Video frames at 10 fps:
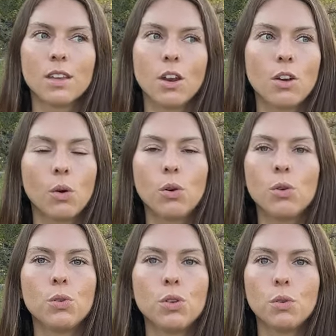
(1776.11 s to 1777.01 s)
you know,
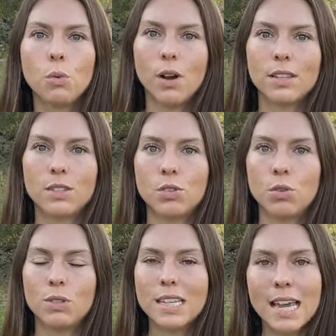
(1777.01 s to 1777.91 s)
who you want
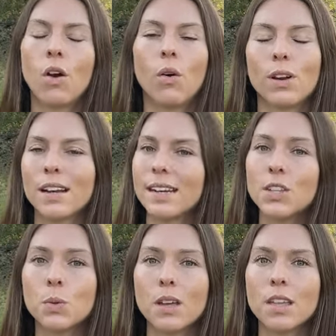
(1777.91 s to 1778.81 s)
to date or
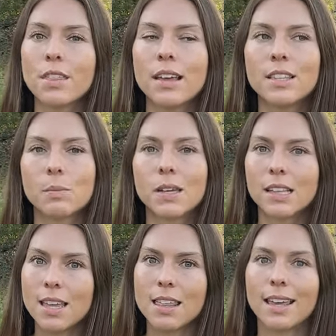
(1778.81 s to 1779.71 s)
connect with intimately.